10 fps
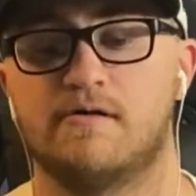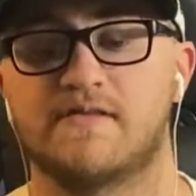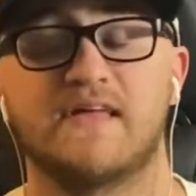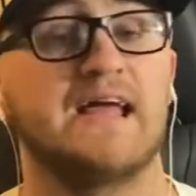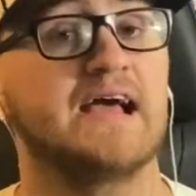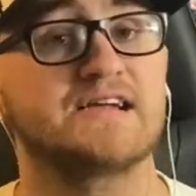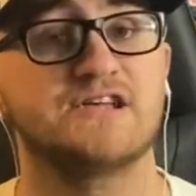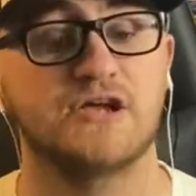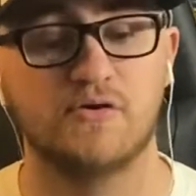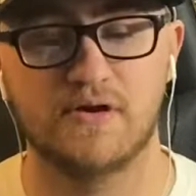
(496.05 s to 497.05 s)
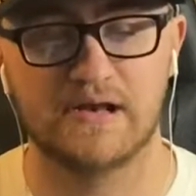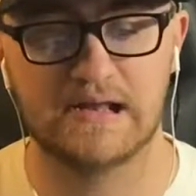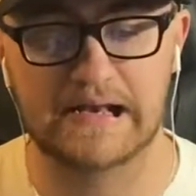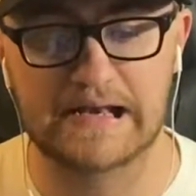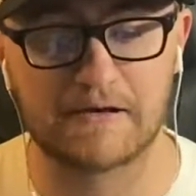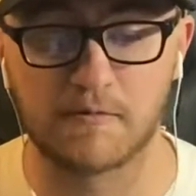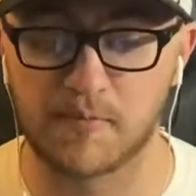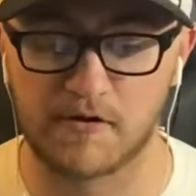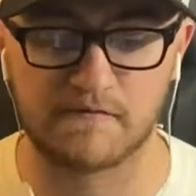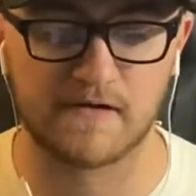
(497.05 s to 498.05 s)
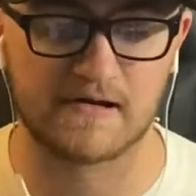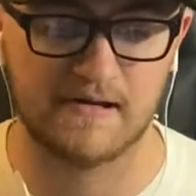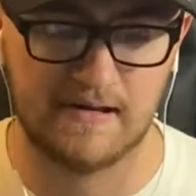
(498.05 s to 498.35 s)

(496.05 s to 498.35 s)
Like, they executed it near perfect.